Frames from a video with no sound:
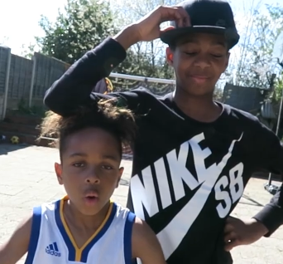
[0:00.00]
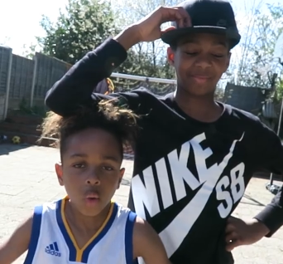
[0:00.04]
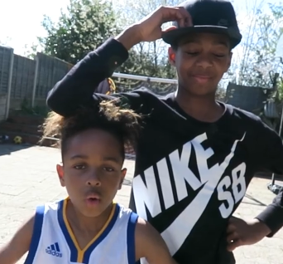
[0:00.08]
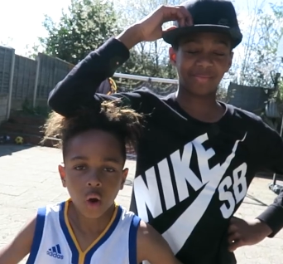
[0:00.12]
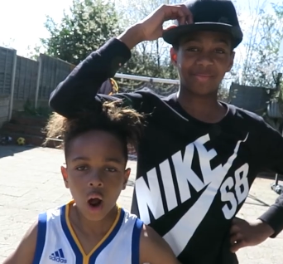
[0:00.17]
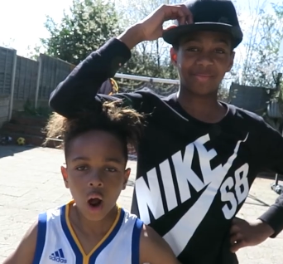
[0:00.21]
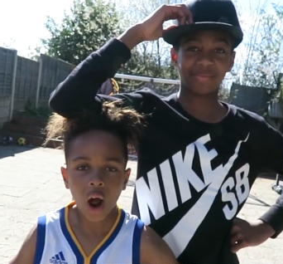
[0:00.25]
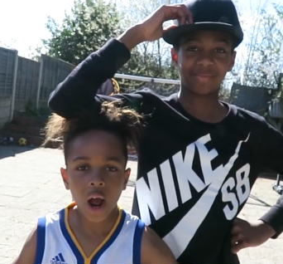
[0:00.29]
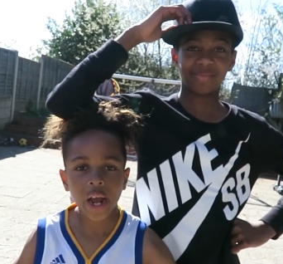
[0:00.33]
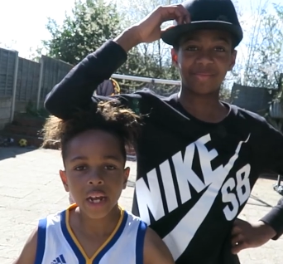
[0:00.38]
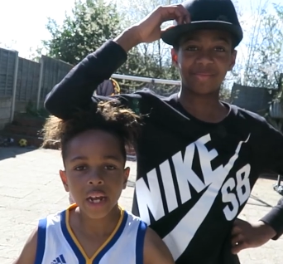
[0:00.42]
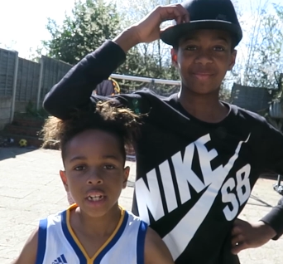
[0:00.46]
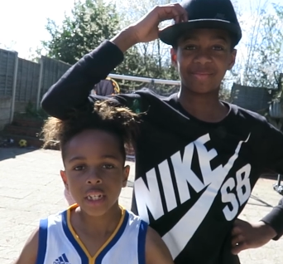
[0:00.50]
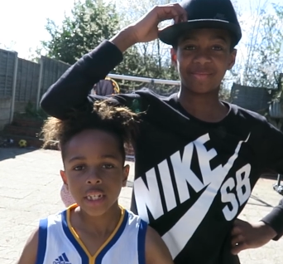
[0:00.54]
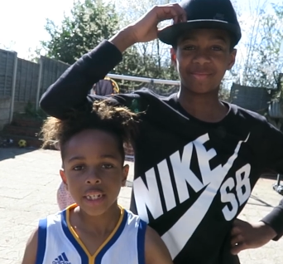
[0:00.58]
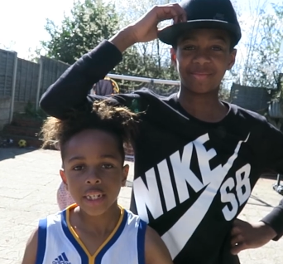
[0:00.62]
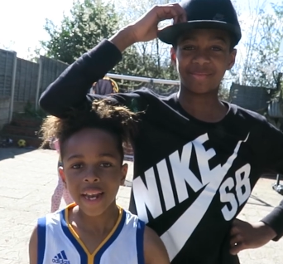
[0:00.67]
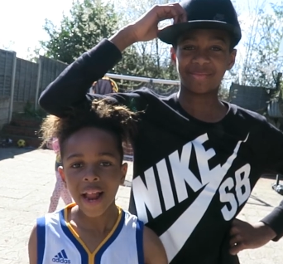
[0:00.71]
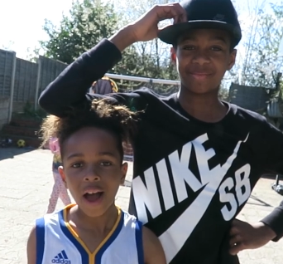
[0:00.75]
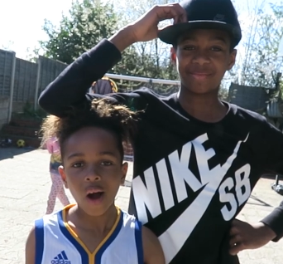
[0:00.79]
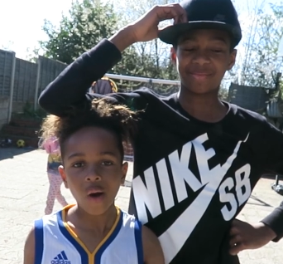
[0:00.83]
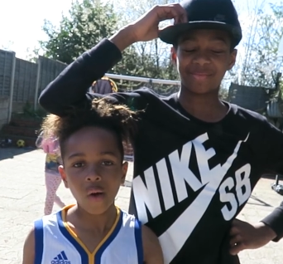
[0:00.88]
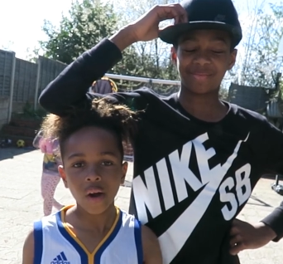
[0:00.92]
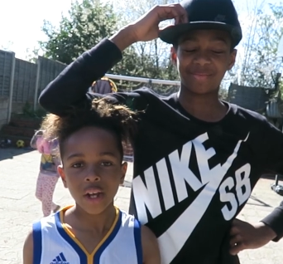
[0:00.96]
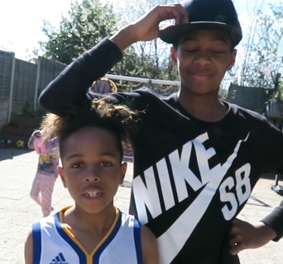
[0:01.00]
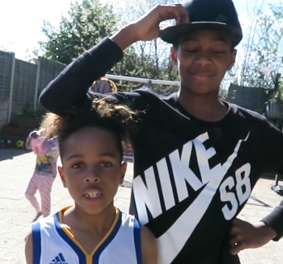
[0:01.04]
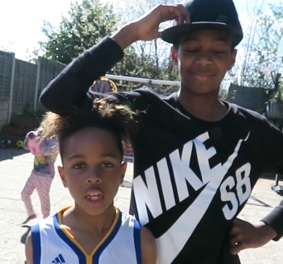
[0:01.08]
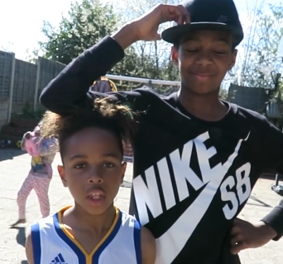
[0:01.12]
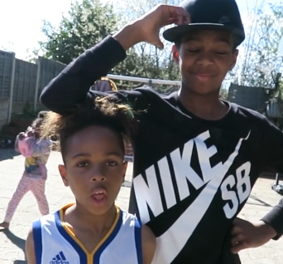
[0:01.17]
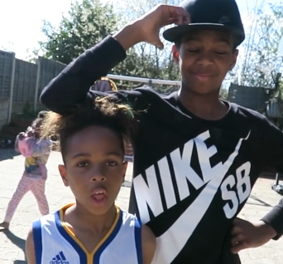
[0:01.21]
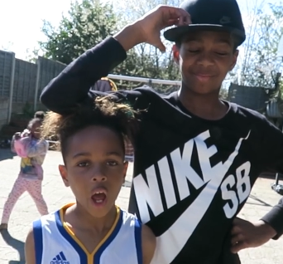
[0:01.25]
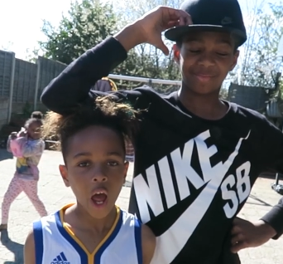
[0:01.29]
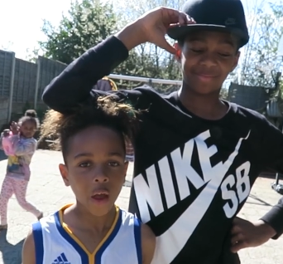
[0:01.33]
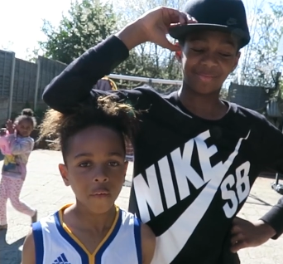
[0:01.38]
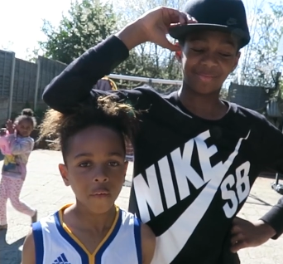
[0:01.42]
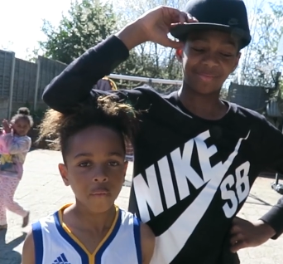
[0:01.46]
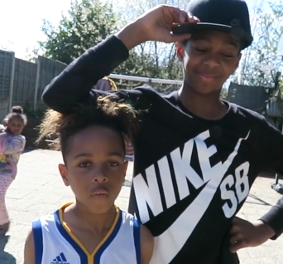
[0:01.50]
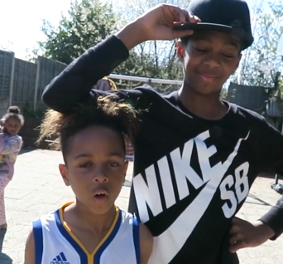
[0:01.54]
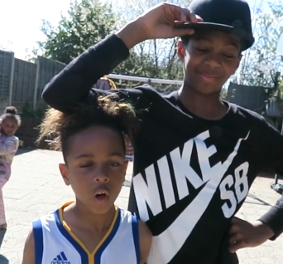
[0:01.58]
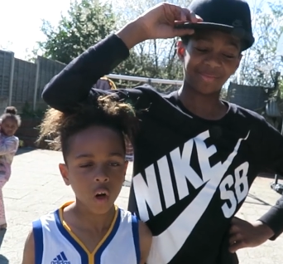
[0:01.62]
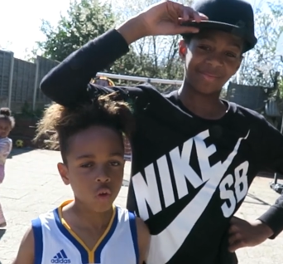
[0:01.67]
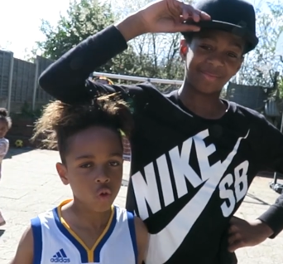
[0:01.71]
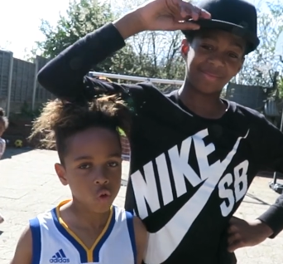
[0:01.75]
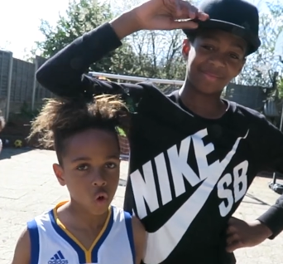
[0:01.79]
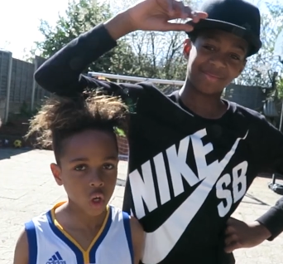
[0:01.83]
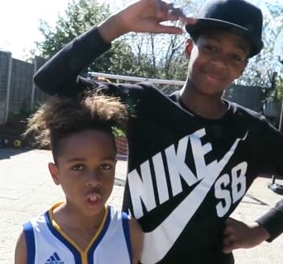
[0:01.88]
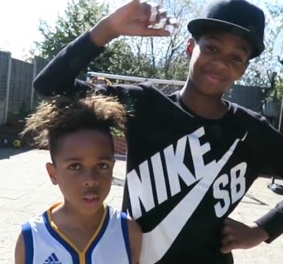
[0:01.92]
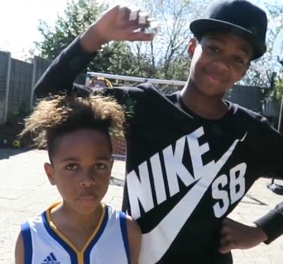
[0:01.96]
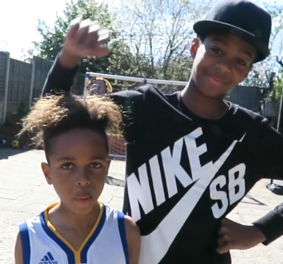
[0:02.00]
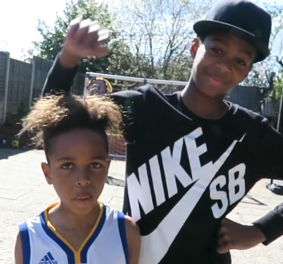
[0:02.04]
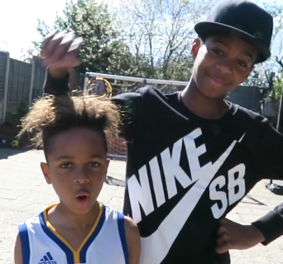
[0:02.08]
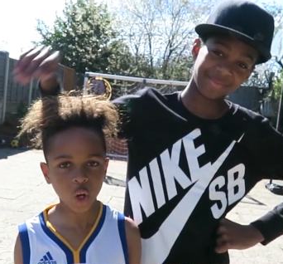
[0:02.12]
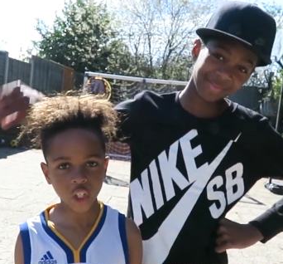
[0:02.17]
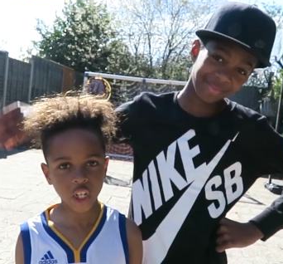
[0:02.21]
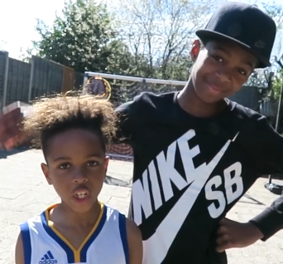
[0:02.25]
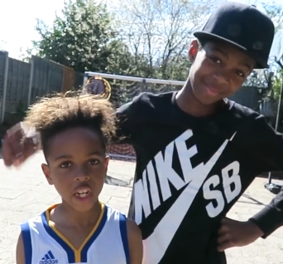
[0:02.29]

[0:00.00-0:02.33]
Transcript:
Speaker 1: So guys, now is the time for the crossbar